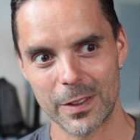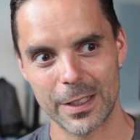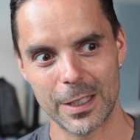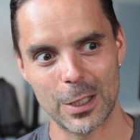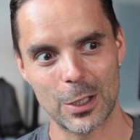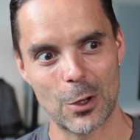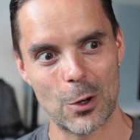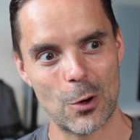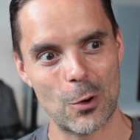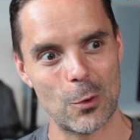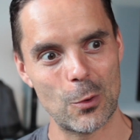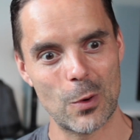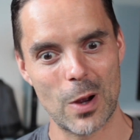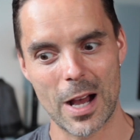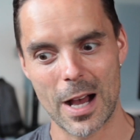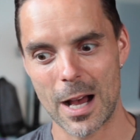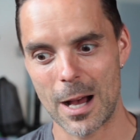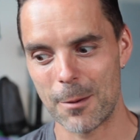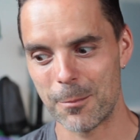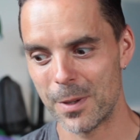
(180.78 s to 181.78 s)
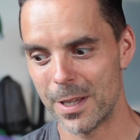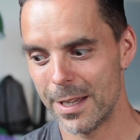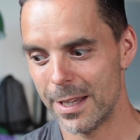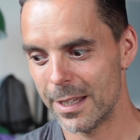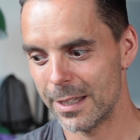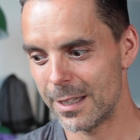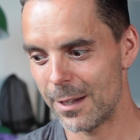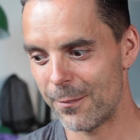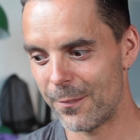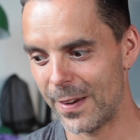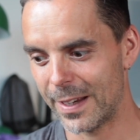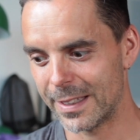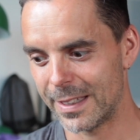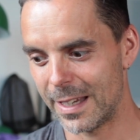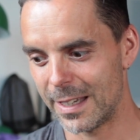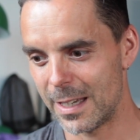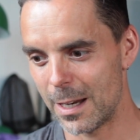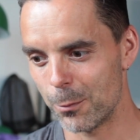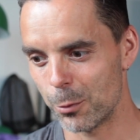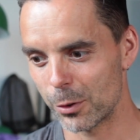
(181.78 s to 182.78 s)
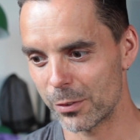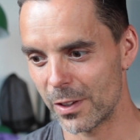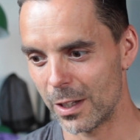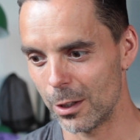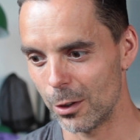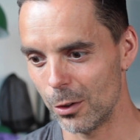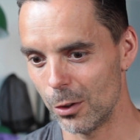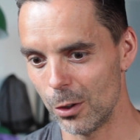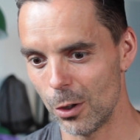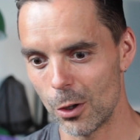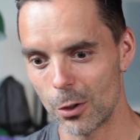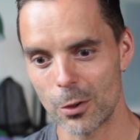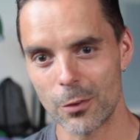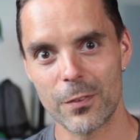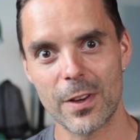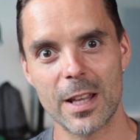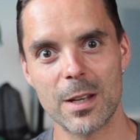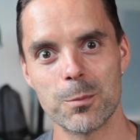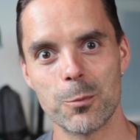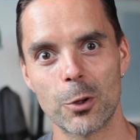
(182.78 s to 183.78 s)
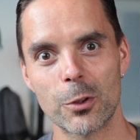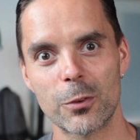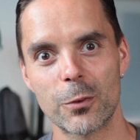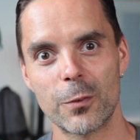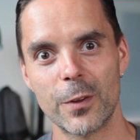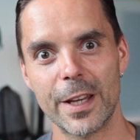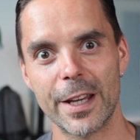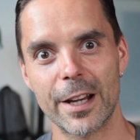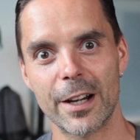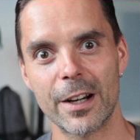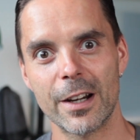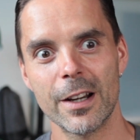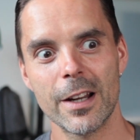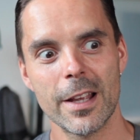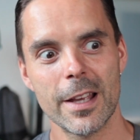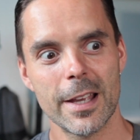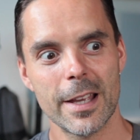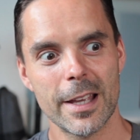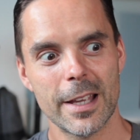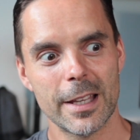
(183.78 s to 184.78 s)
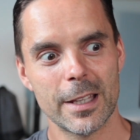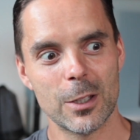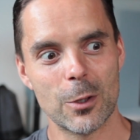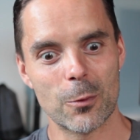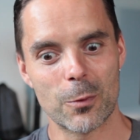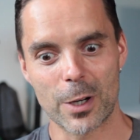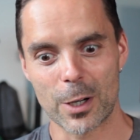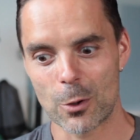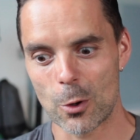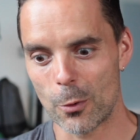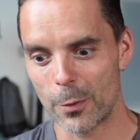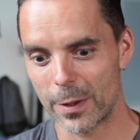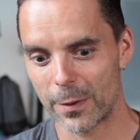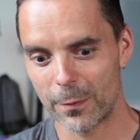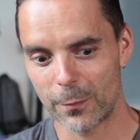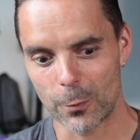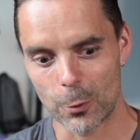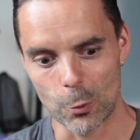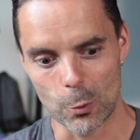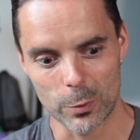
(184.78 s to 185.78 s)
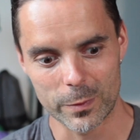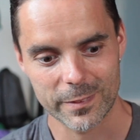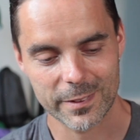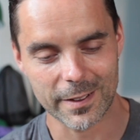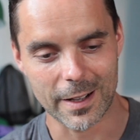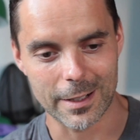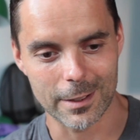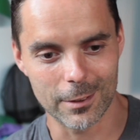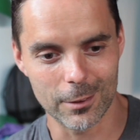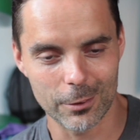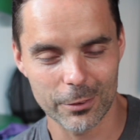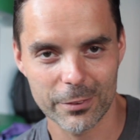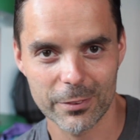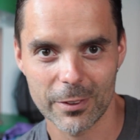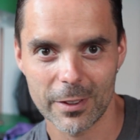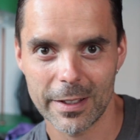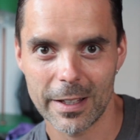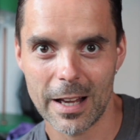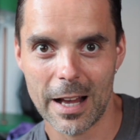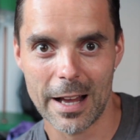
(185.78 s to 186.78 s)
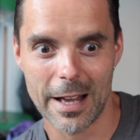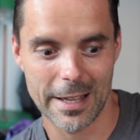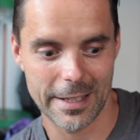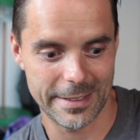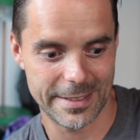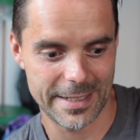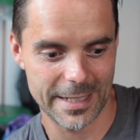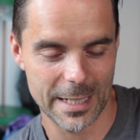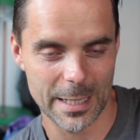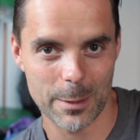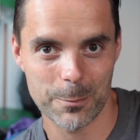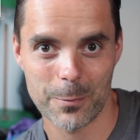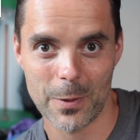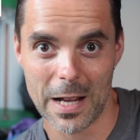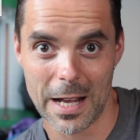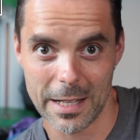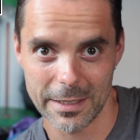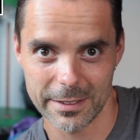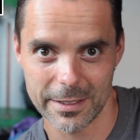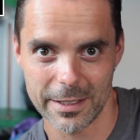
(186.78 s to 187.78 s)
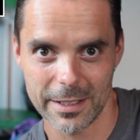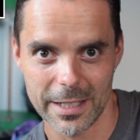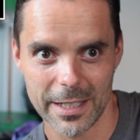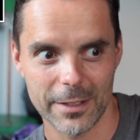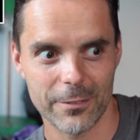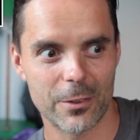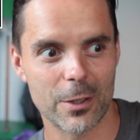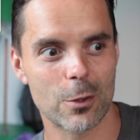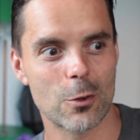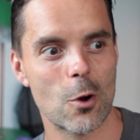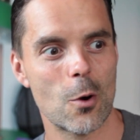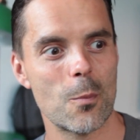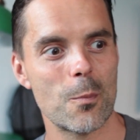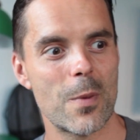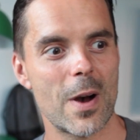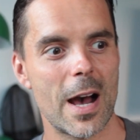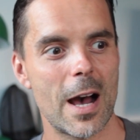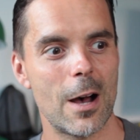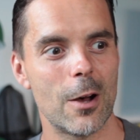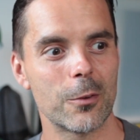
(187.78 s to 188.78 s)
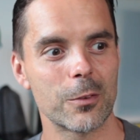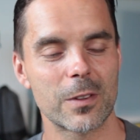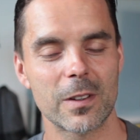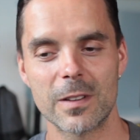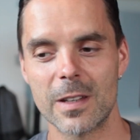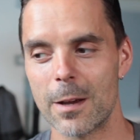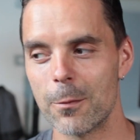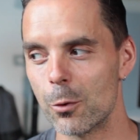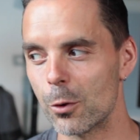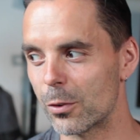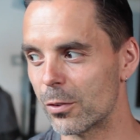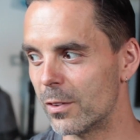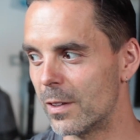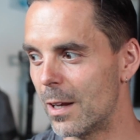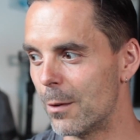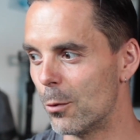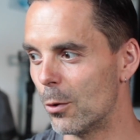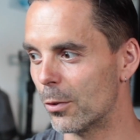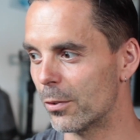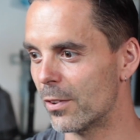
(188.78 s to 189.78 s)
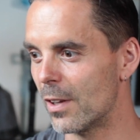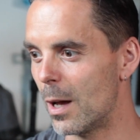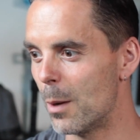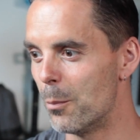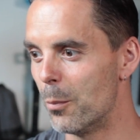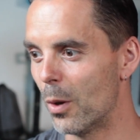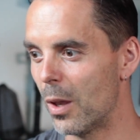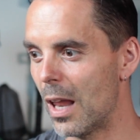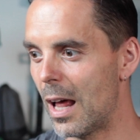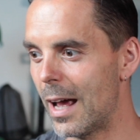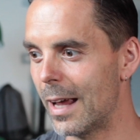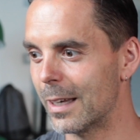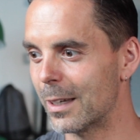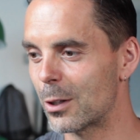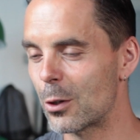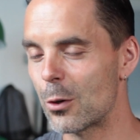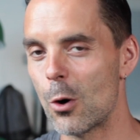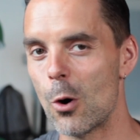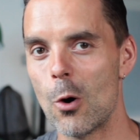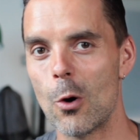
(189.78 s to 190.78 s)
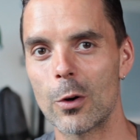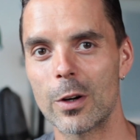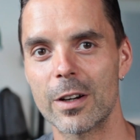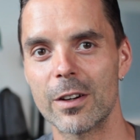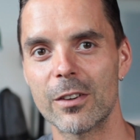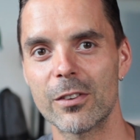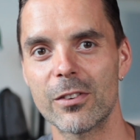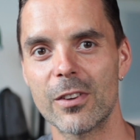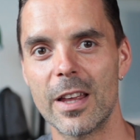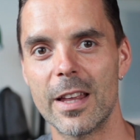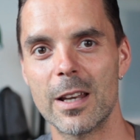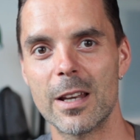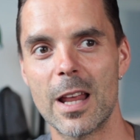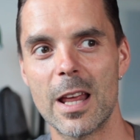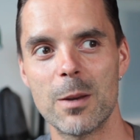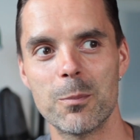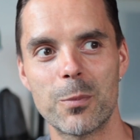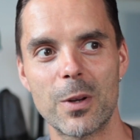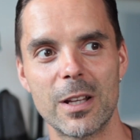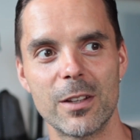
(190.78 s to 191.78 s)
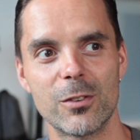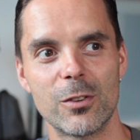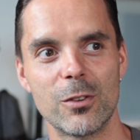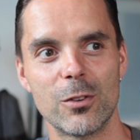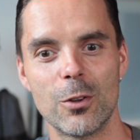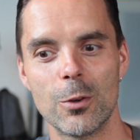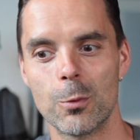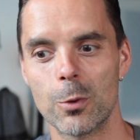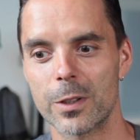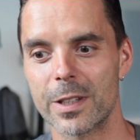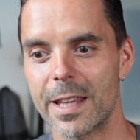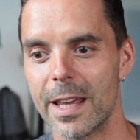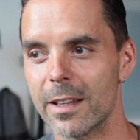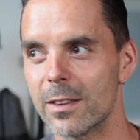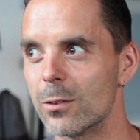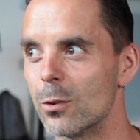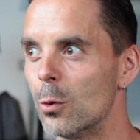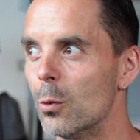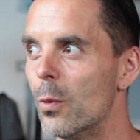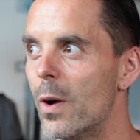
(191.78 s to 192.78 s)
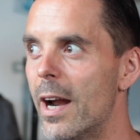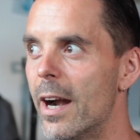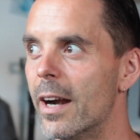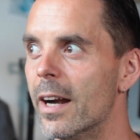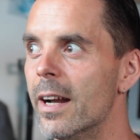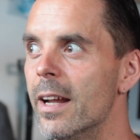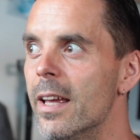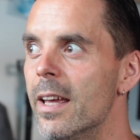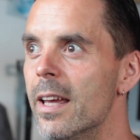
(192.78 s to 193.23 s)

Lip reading: you know, the fact that there was a lot of atmosphere. You were going through tunnels deep underneath the compound. There was blind corners and places you would get to where